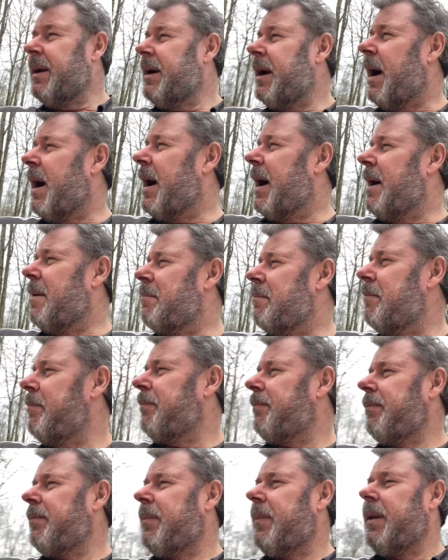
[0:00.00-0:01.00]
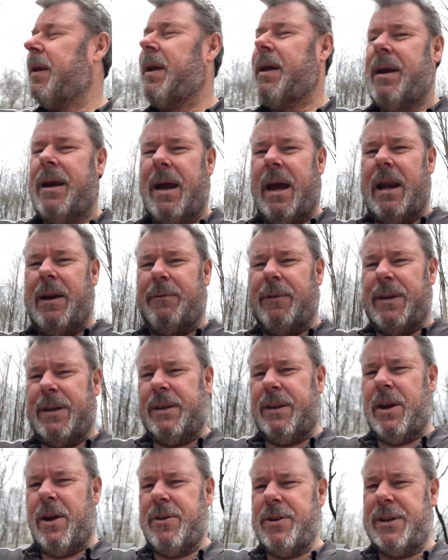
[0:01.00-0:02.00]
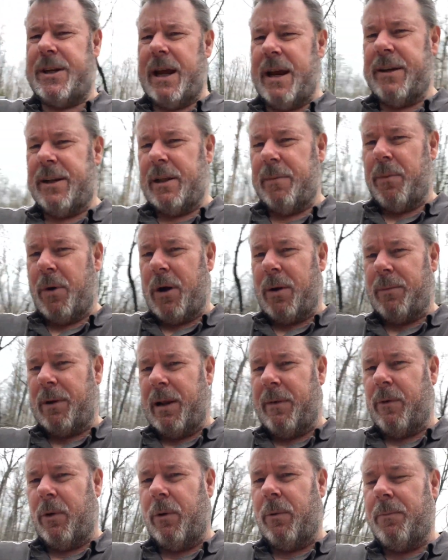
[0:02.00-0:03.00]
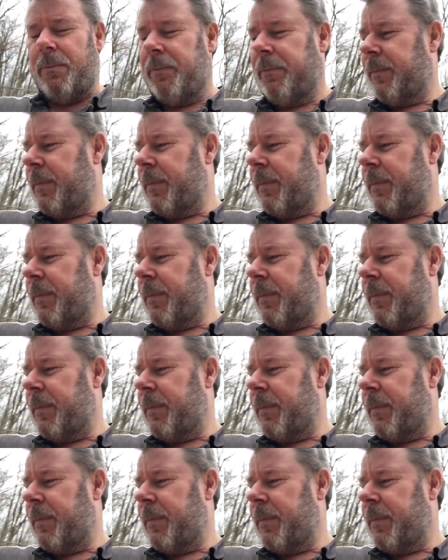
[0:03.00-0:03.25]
Um, and if it goes down to the bottom level,